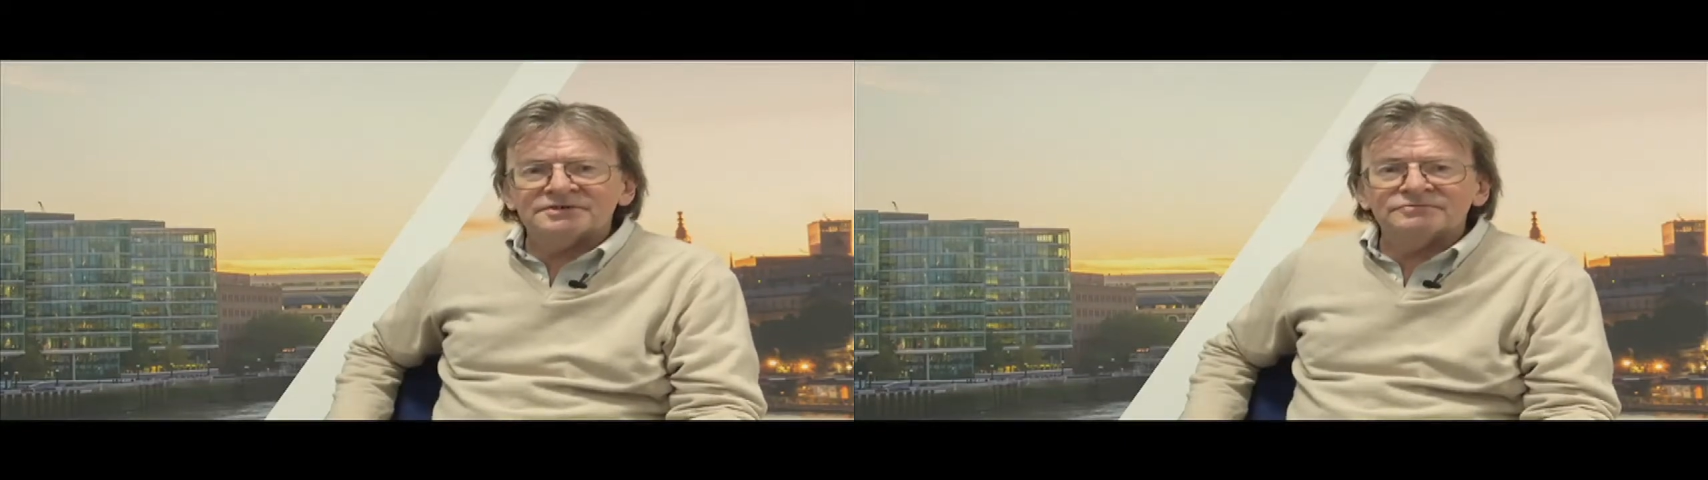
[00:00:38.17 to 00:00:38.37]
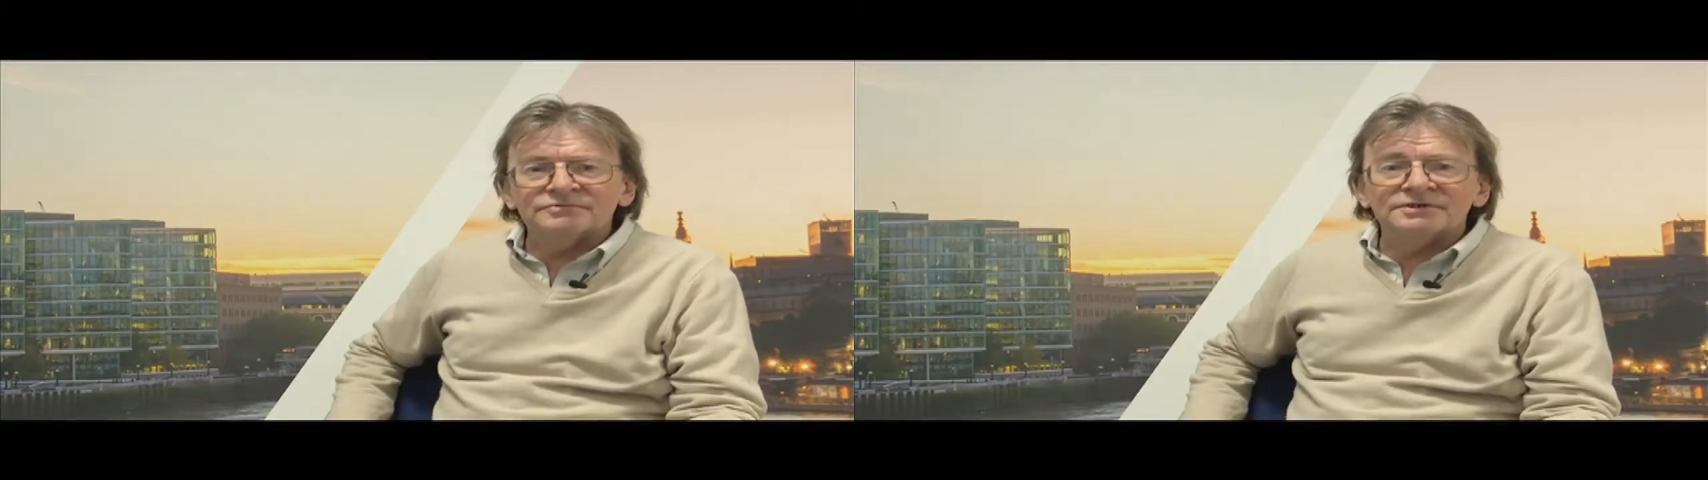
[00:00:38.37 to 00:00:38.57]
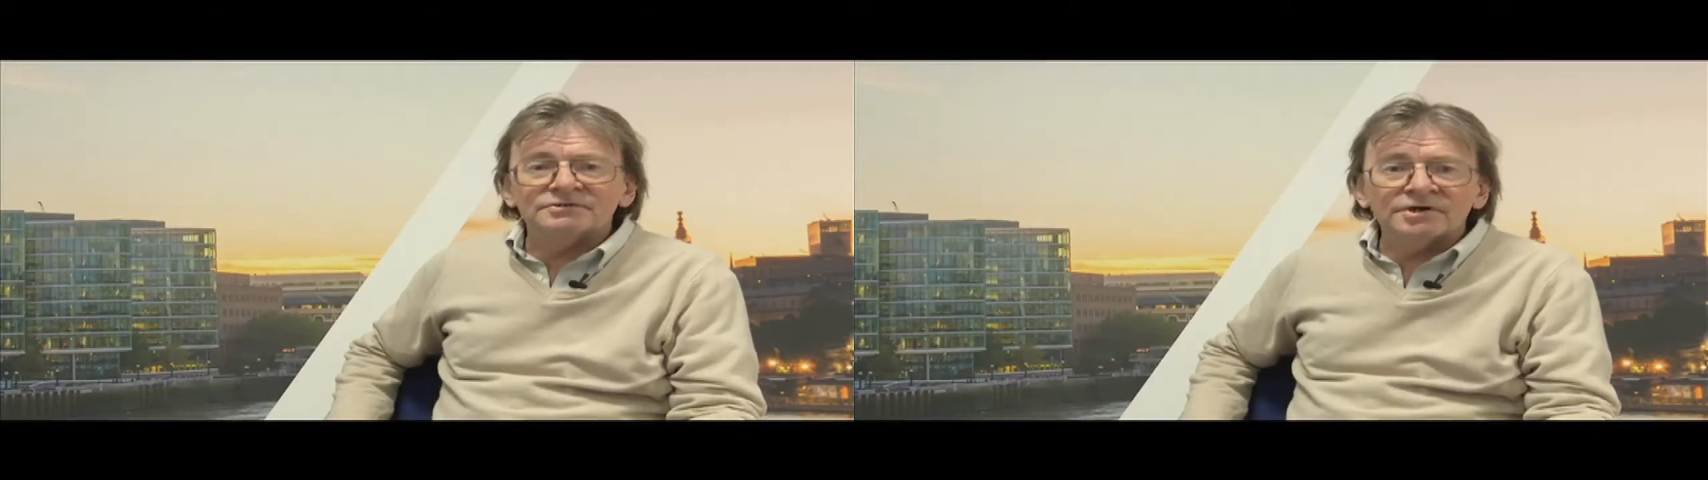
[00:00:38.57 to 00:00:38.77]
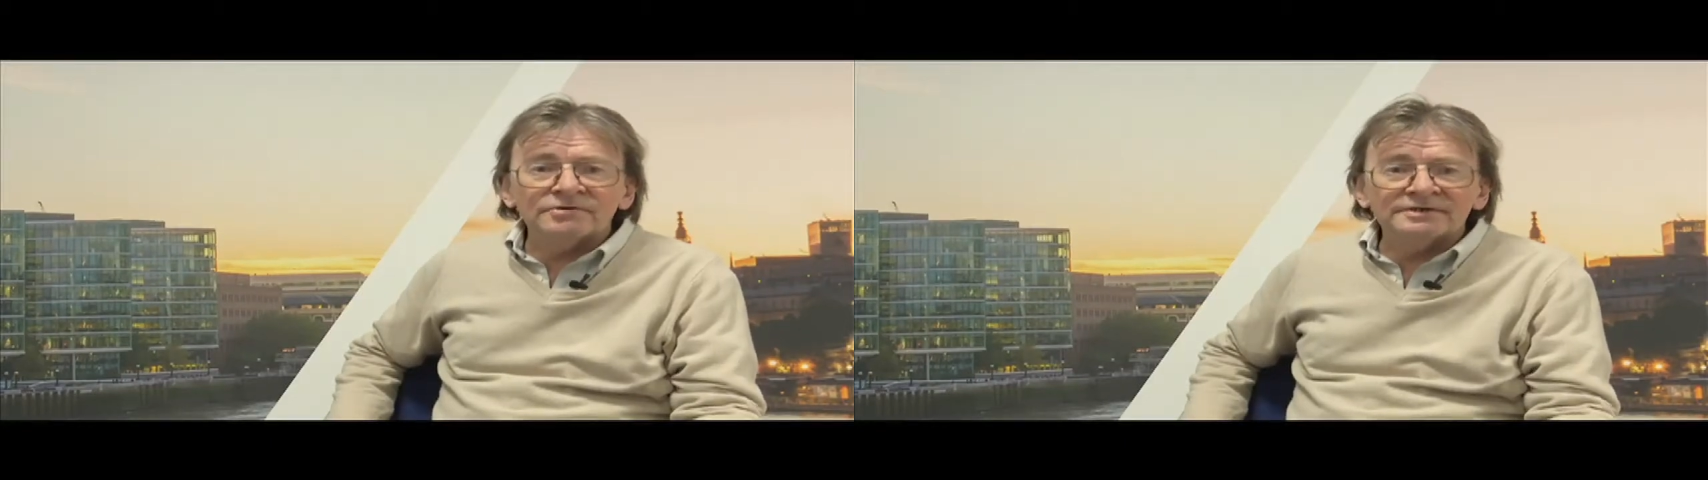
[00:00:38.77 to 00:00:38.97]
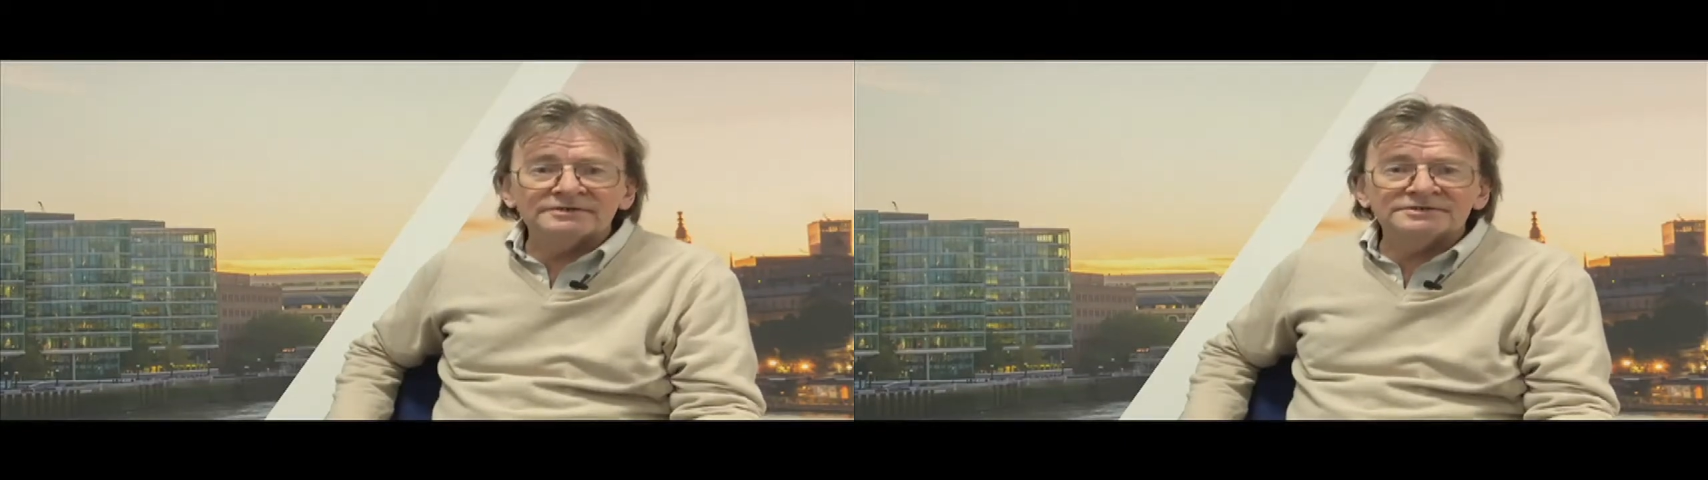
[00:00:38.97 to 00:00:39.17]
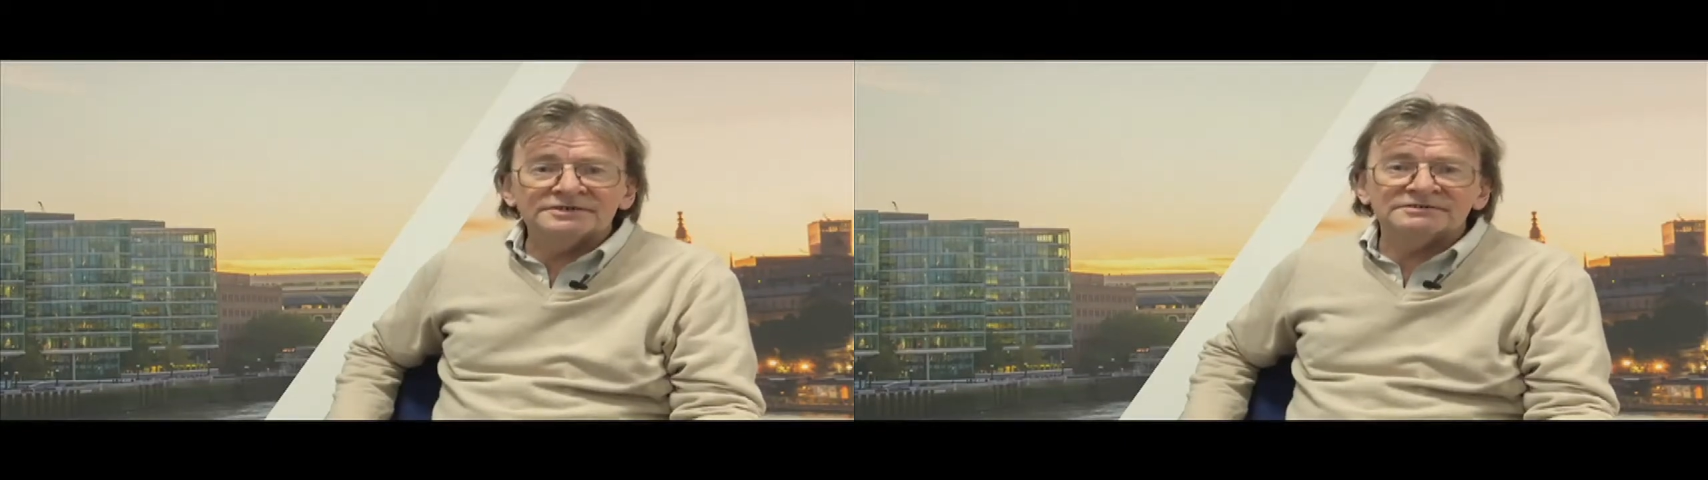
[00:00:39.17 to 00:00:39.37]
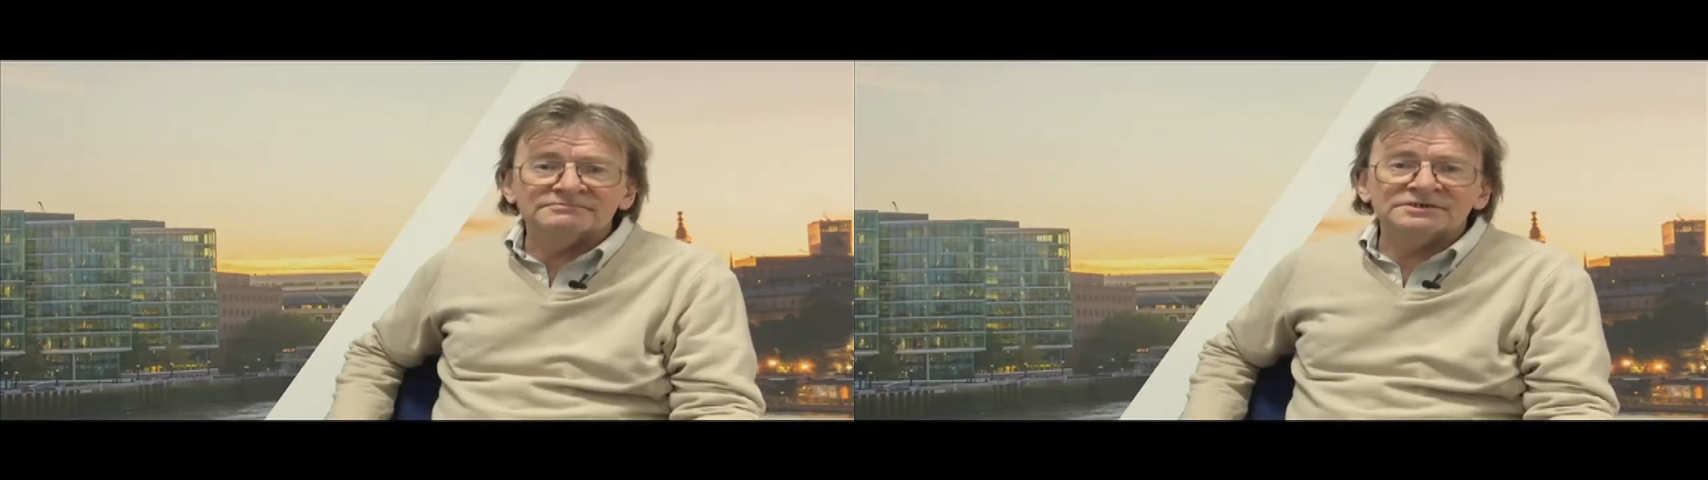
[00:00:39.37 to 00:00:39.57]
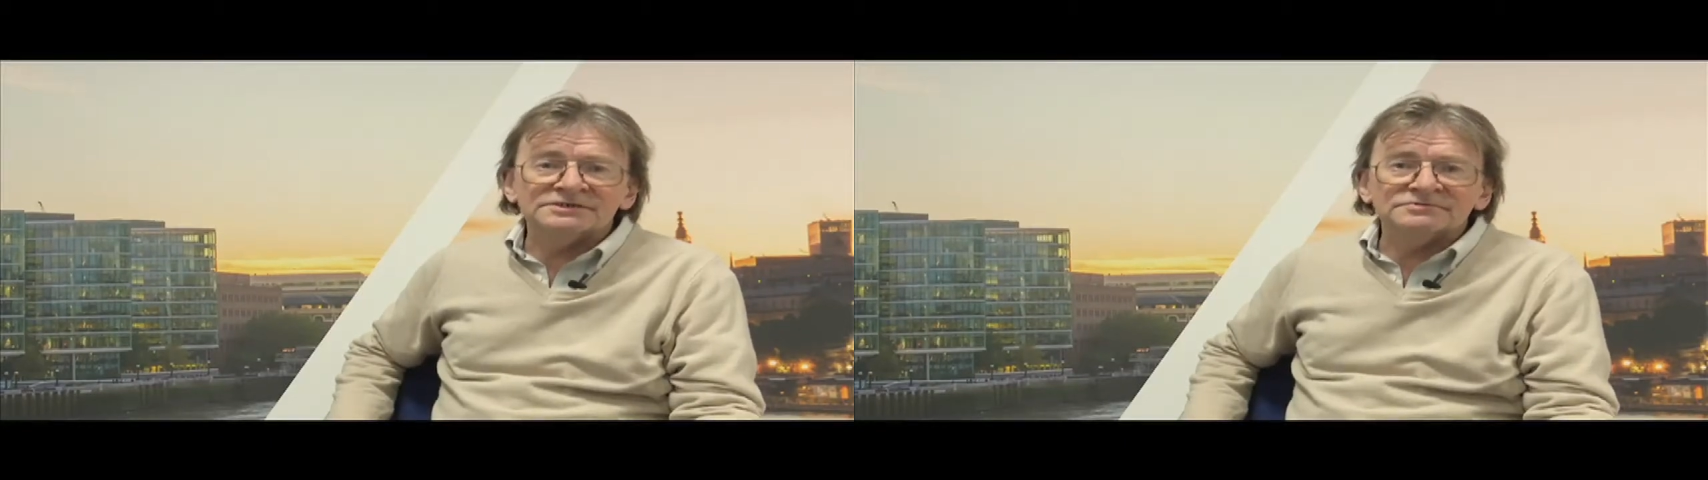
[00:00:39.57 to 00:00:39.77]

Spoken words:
that we're growing the database